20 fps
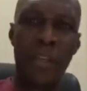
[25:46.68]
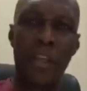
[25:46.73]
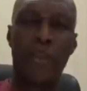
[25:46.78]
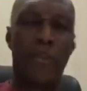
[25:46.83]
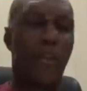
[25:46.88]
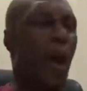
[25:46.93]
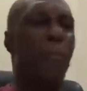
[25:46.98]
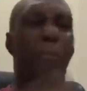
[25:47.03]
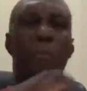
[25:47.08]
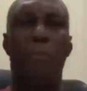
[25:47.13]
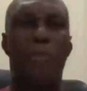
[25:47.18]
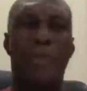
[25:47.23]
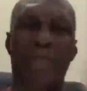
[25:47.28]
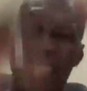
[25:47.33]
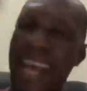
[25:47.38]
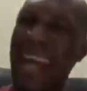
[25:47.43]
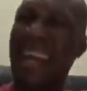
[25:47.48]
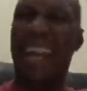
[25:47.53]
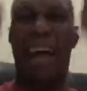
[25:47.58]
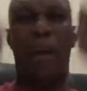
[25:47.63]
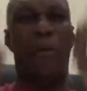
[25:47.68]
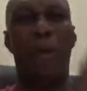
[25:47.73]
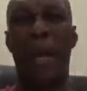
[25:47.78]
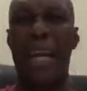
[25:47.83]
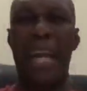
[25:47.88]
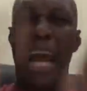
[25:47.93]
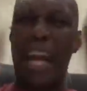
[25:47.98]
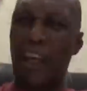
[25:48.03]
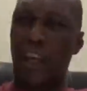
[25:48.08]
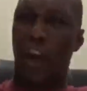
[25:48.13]
Stop
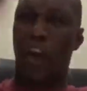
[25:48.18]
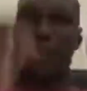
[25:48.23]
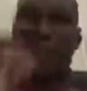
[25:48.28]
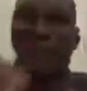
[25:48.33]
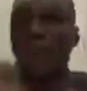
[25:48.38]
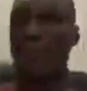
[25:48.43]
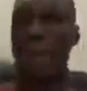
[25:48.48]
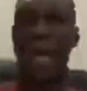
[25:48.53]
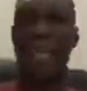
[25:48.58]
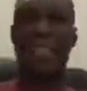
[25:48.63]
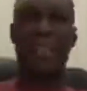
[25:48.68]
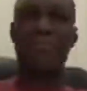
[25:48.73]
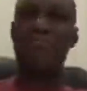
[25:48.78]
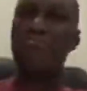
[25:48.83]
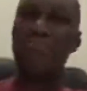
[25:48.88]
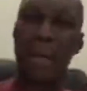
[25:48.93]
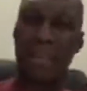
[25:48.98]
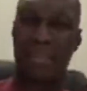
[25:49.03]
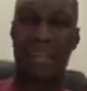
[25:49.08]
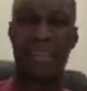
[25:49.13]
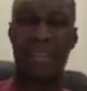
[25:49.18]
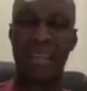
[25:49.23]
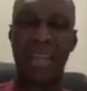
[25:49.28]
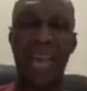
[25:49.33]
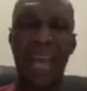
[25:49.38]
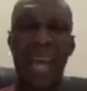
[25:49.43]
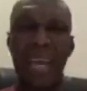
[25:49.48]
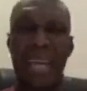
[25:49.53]
tailoring and customizing message